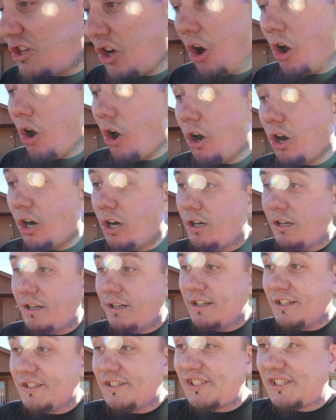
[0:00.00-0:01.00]
car
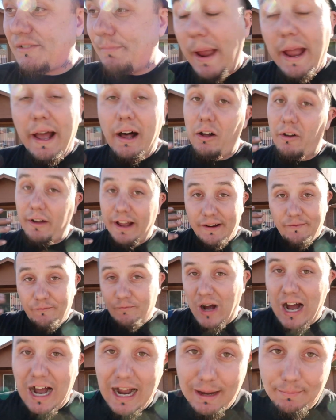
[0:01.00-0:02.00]
smell and
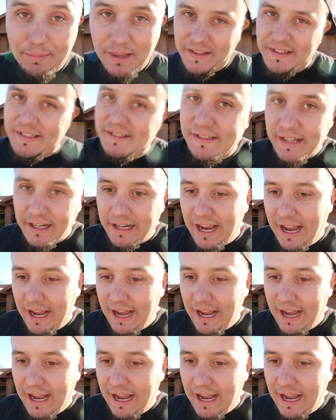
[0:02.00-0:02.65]
vibe that this thing